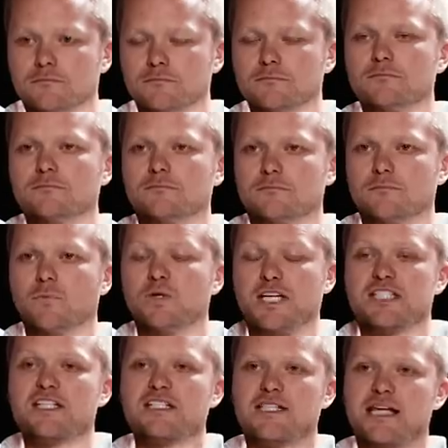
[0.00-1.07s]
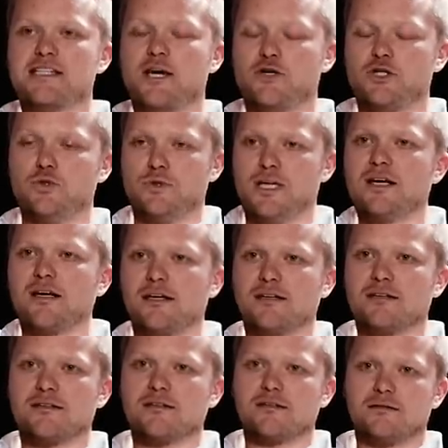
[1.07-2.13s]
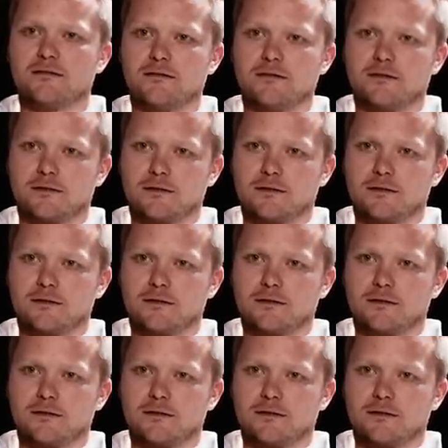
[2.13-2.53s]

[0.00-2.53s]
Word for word: Mm-hmm. Well, that's because that's how you did it. I did one